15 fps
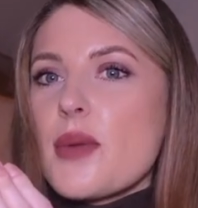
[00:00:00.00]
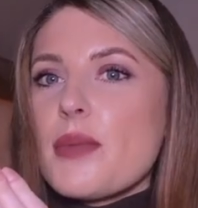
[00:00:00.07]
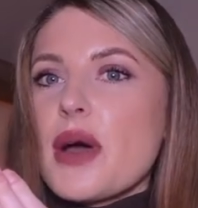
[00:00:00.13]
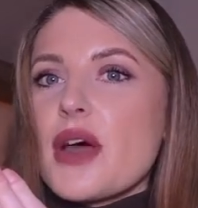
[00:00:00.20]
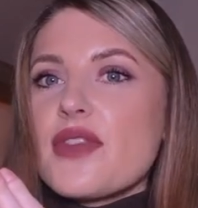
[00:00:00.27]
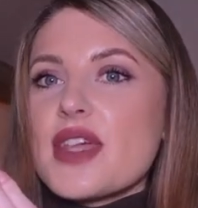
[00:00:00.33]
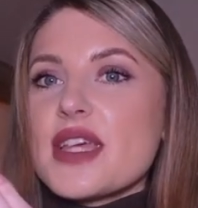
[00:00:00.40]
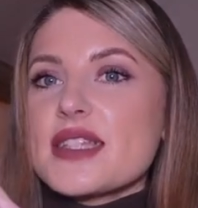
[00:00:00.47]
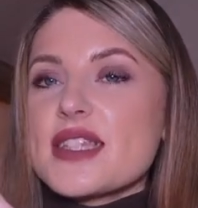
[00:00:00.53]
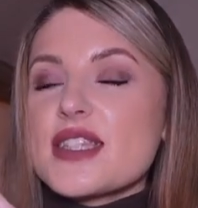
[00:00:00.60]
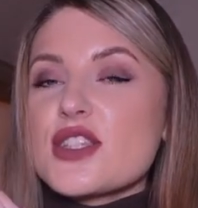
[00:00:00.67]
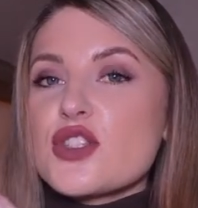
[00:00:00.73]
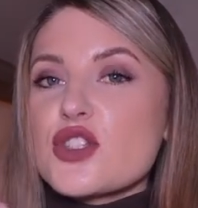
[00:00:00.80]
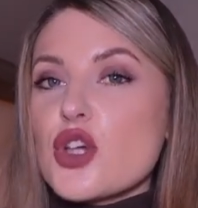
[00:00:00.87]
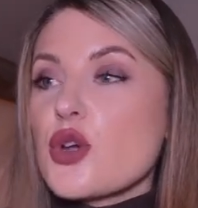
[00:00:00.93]
But this
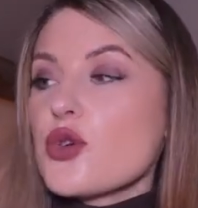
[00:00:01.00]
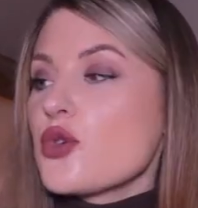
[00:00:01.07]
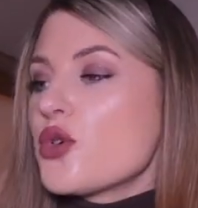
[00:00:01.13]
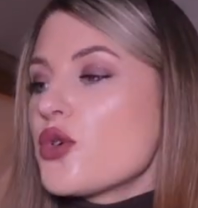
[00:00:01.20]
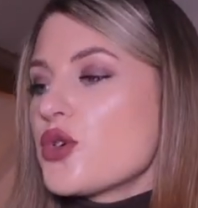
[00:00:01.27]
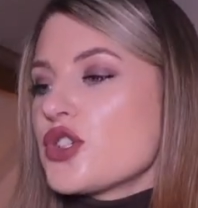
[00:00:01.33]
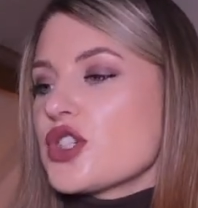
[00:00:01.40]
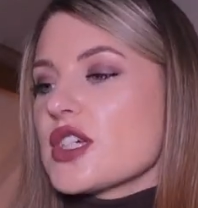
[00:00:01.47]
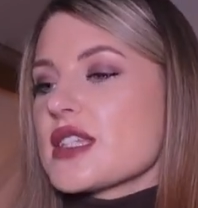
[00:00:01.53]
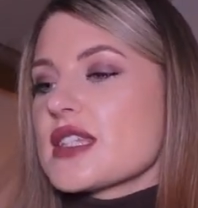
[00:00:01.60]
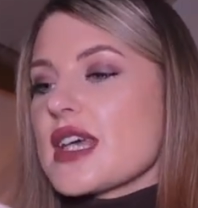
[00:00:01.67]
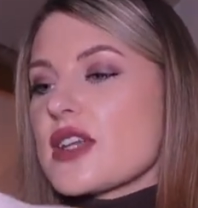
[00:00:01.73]
is so gorgeous.